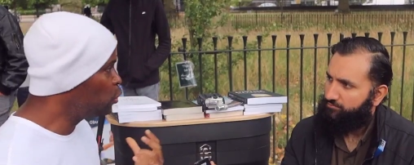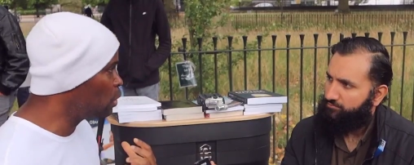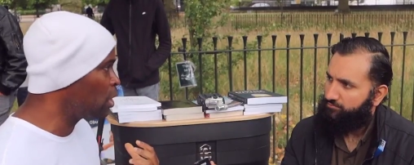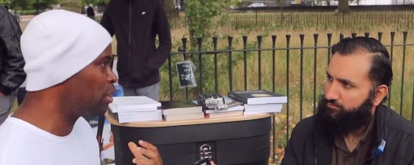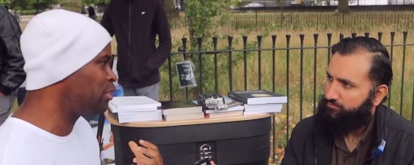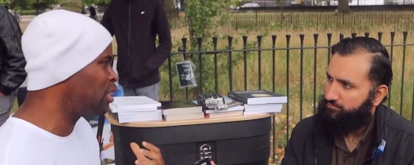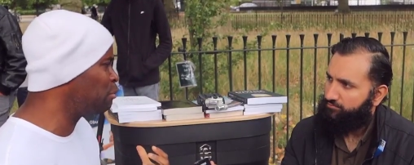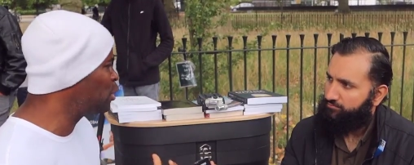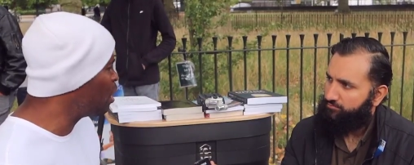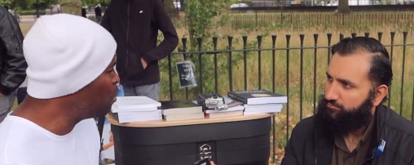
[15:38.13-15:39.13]
Speaker 1: to a lot of
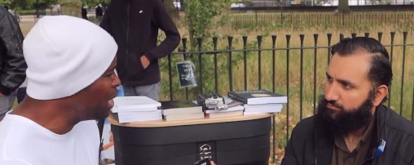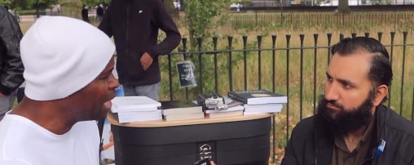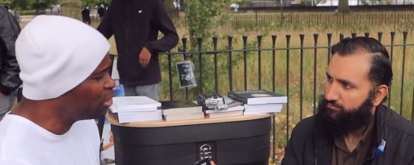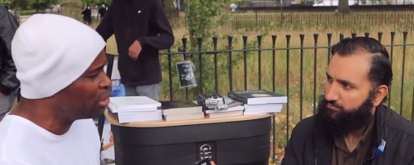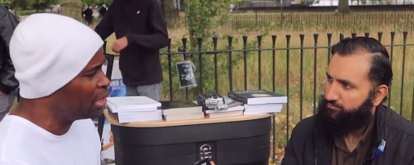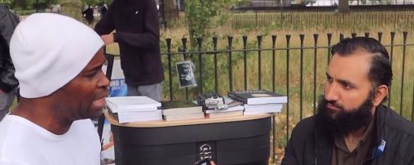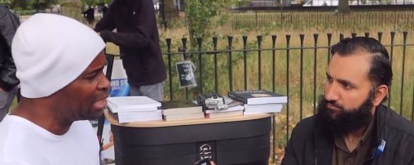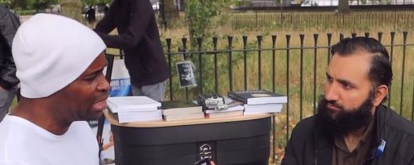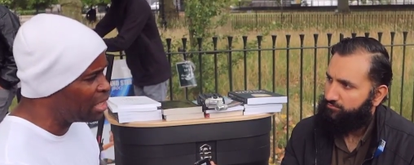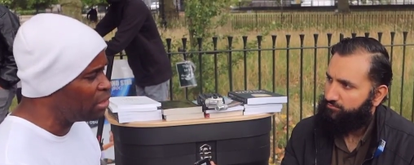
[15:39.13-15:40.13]
stuff. So I wouldn't
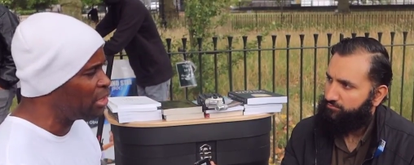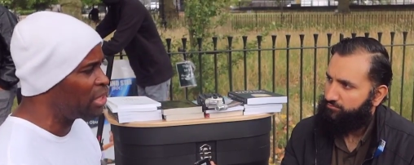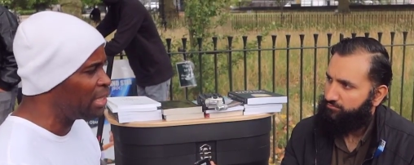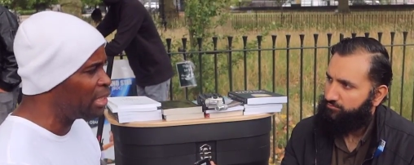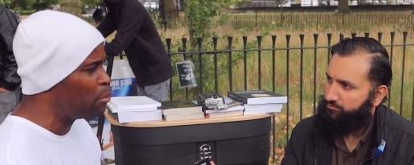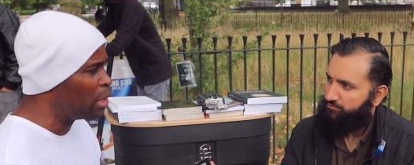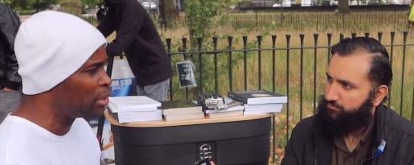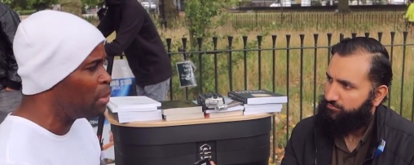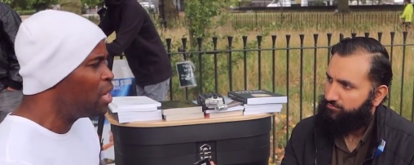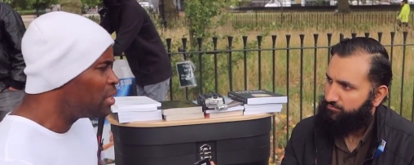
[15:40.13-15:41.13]
necessarily say it's
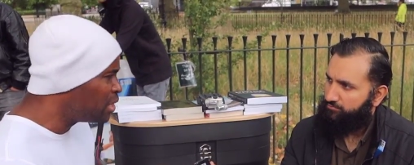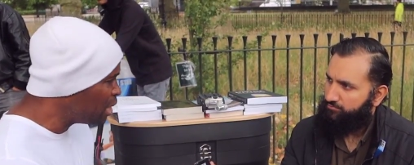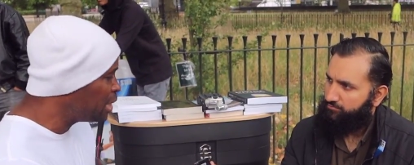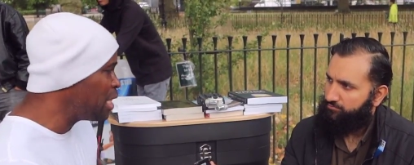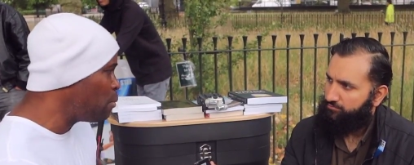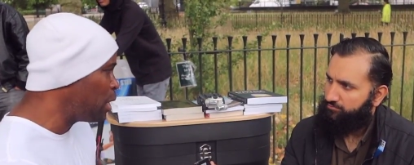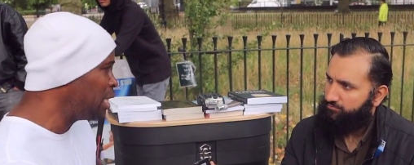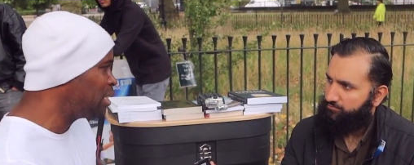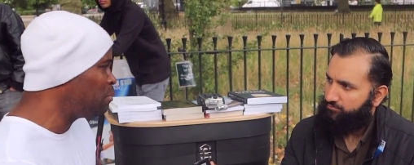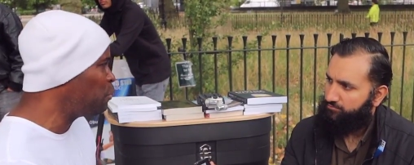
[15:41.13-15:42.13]
liberalism. Does
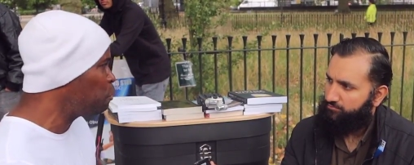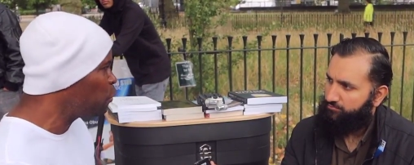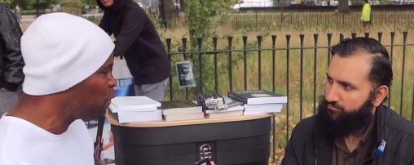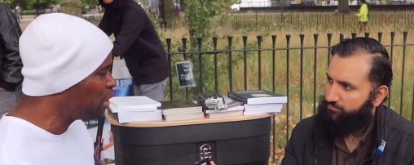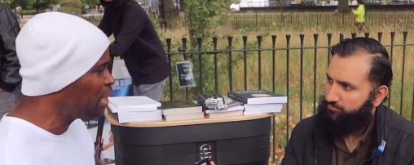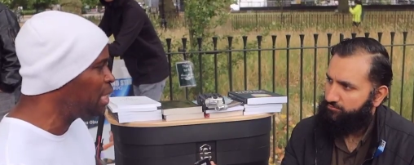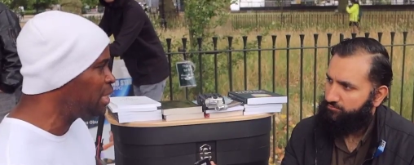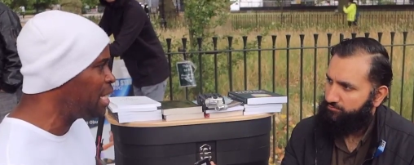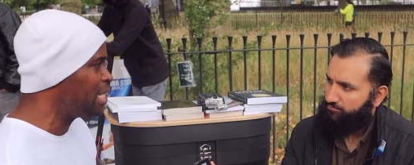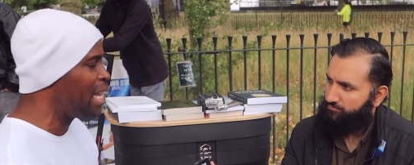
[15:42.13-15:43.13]
liberalism
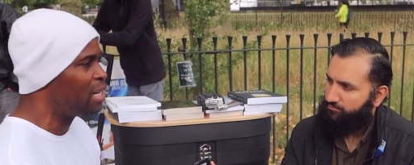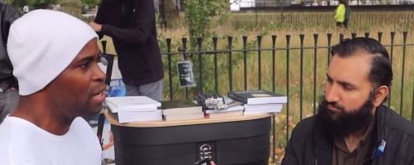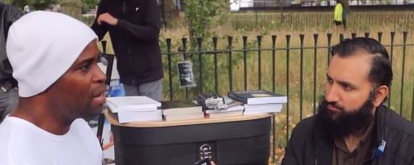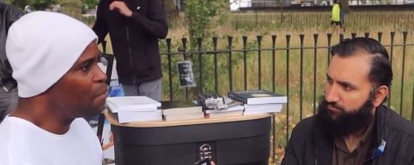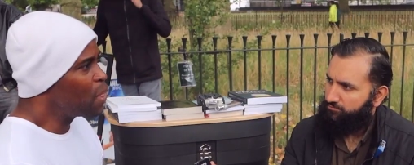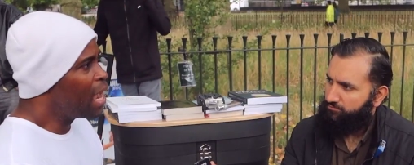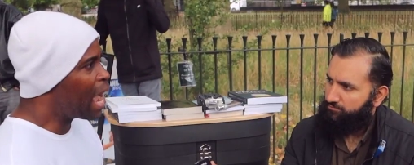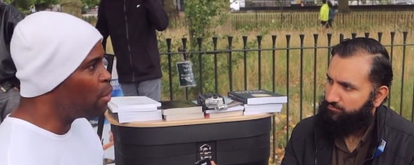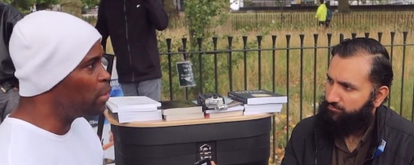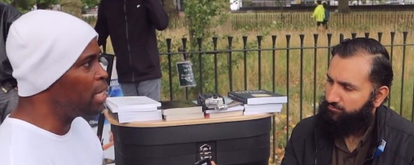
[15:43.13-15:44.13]
facilitate that?
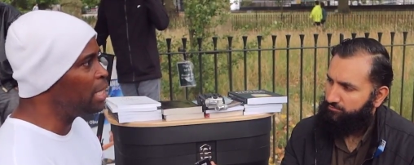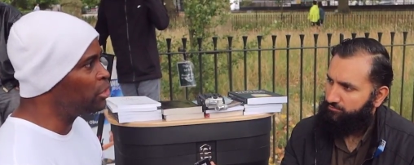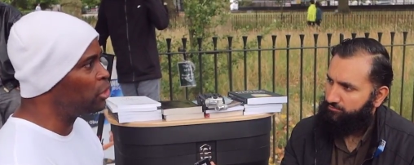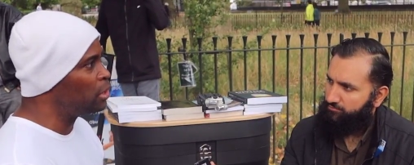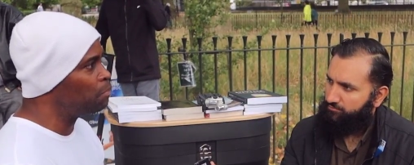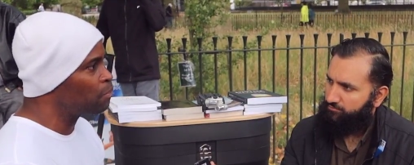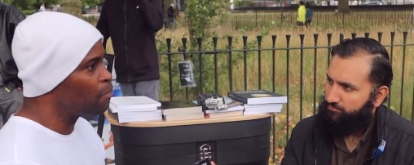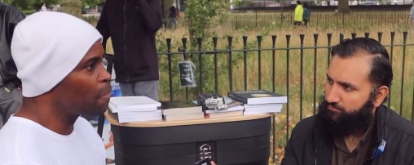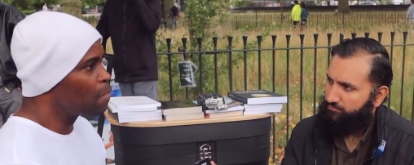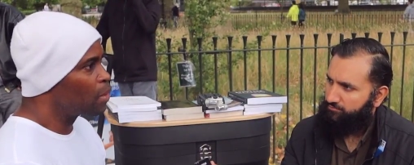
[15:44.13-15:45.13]
I would need
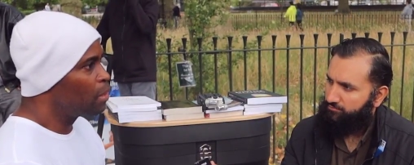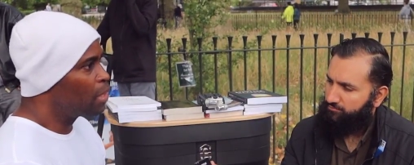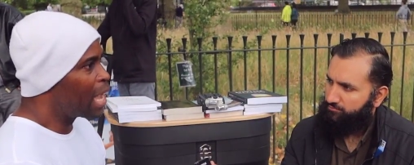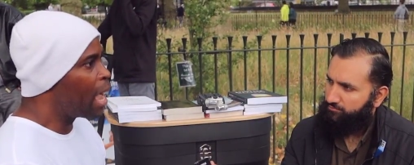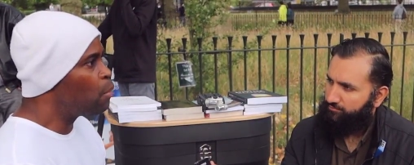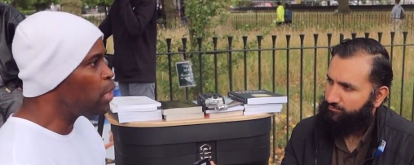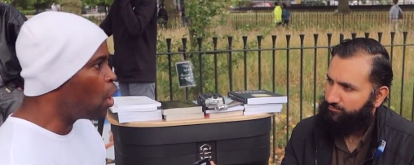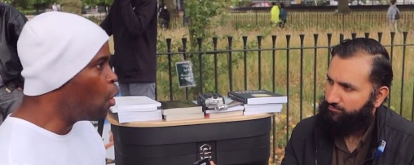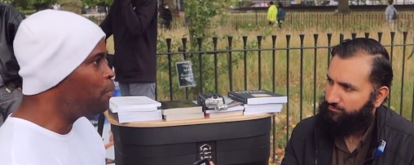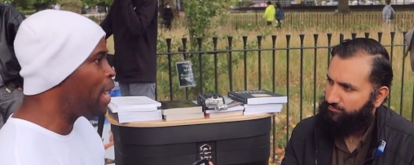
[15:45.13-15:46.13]
to. I
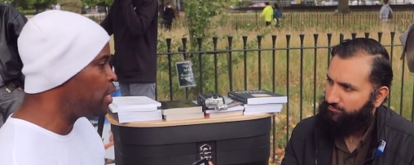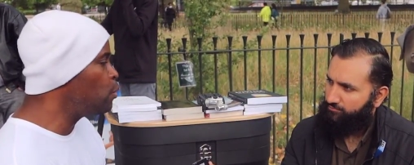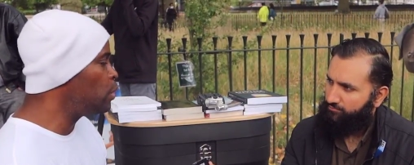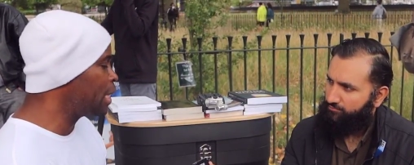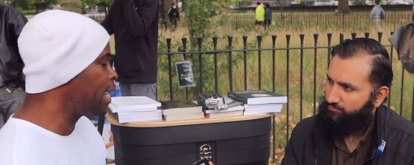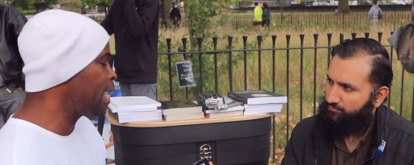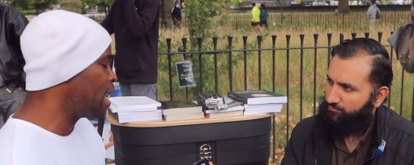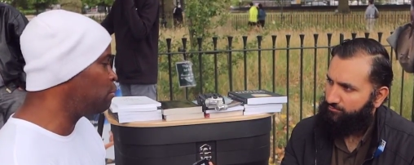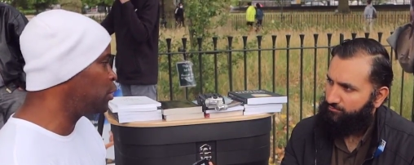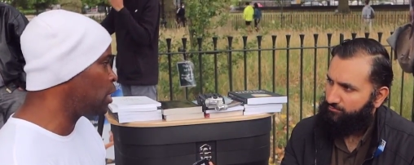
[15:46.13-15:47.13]
hope that you would like
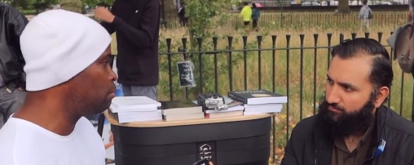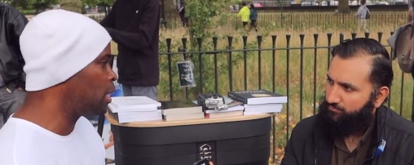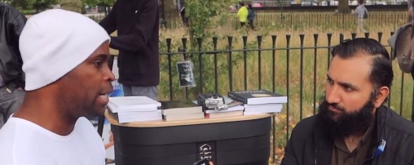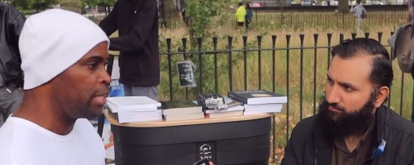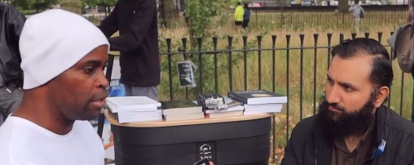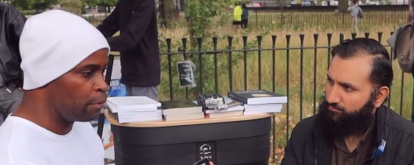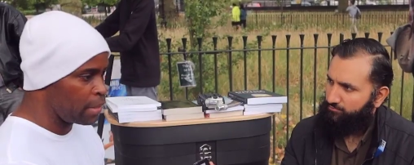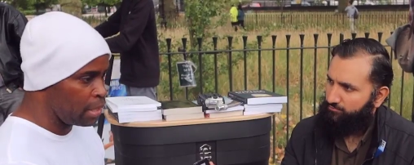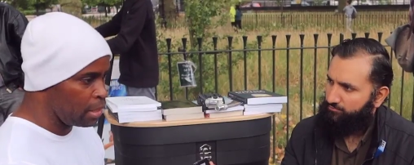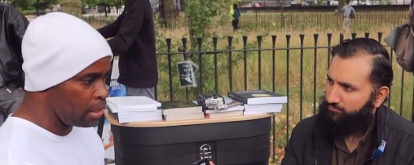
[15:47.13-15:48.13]
have some kind
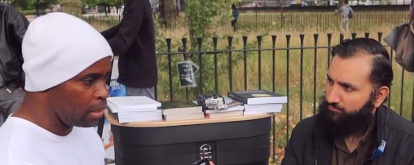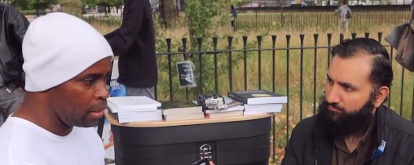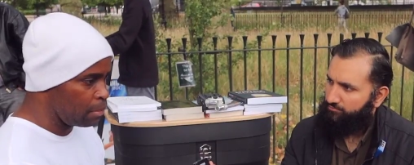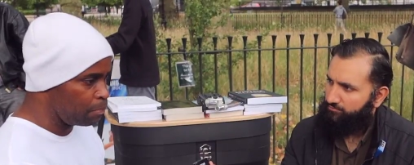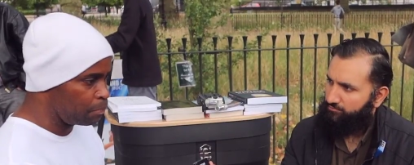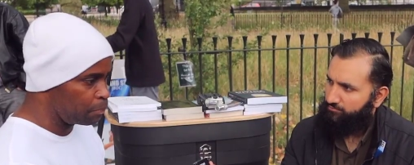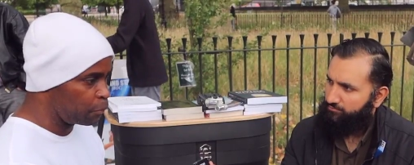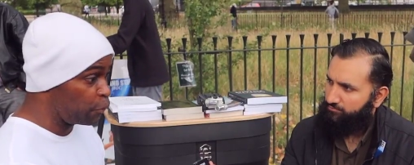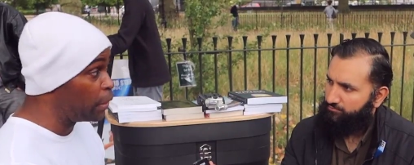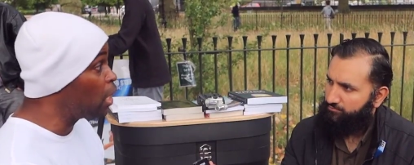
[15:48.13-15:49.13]
of
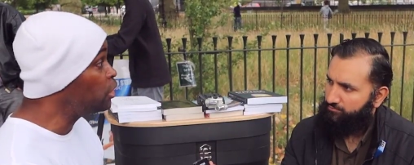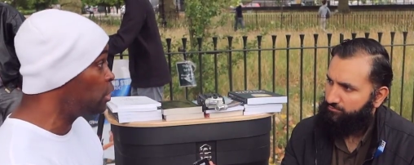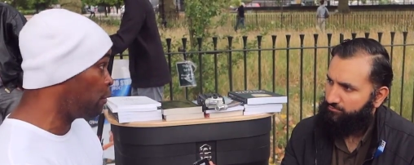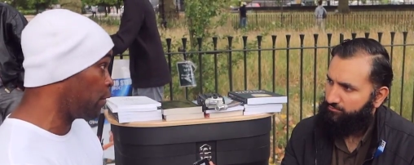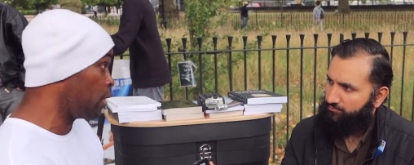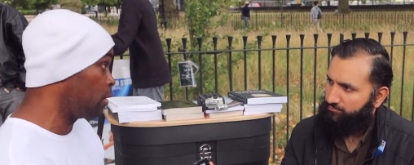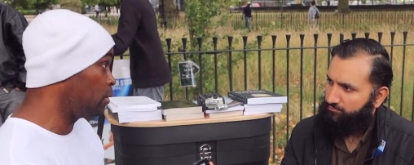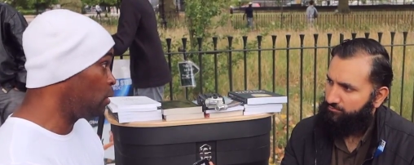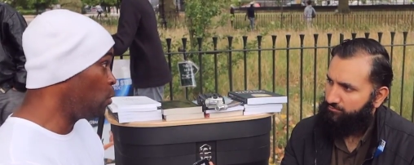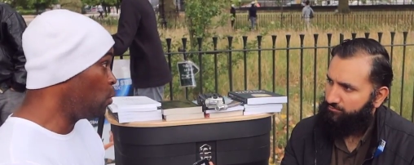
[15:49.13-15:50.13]
uh, philosopher
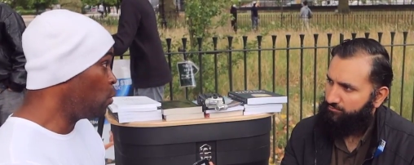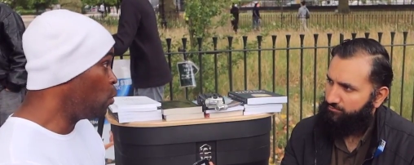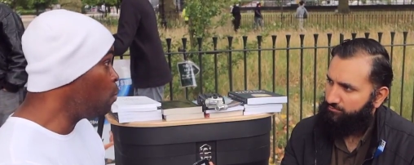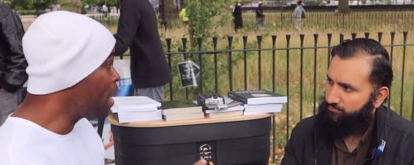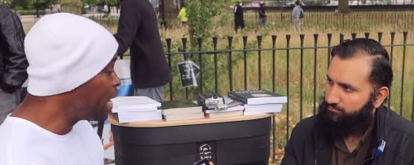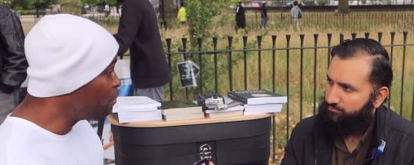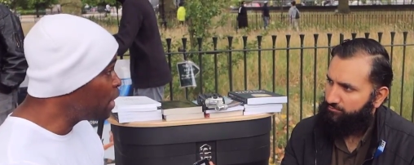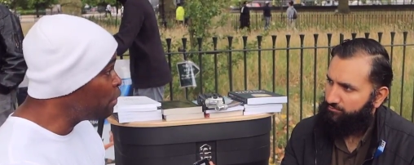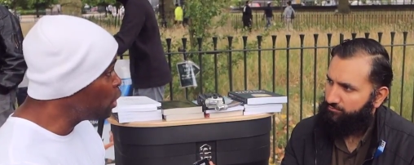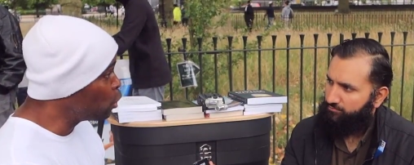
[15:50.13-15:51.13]
who might
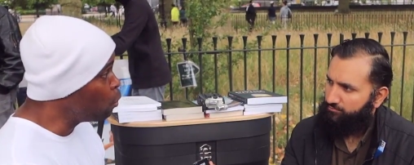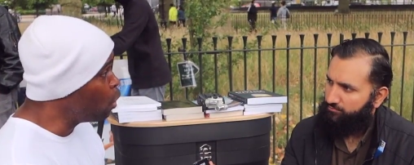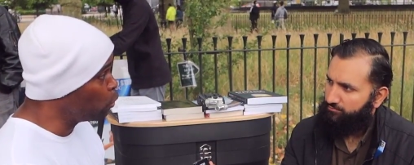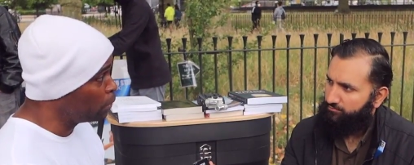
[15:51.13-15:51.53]
have given a quote